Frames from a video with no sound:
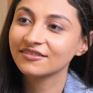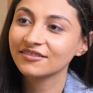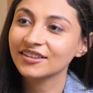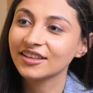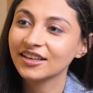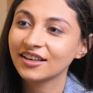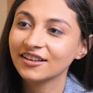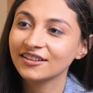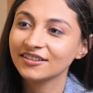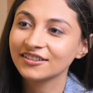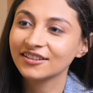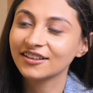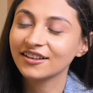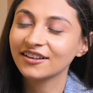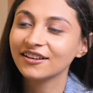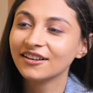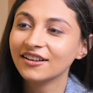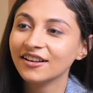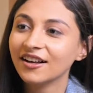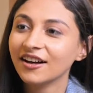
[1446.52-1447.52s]
Yeah.
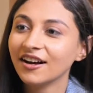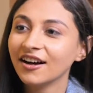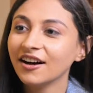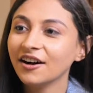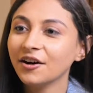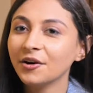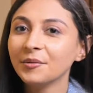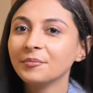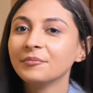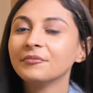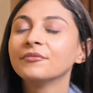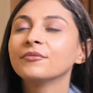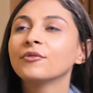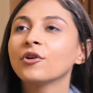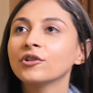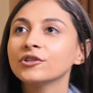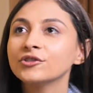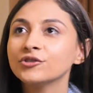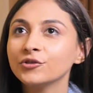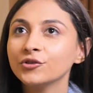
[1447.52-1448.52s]

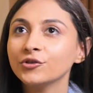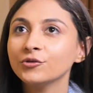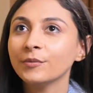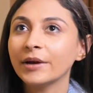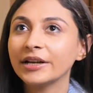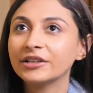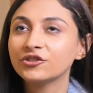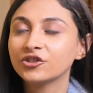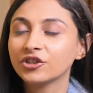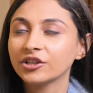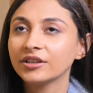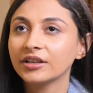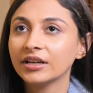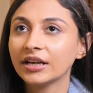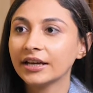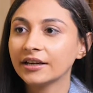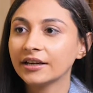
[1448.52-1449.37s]
Also, you mentioned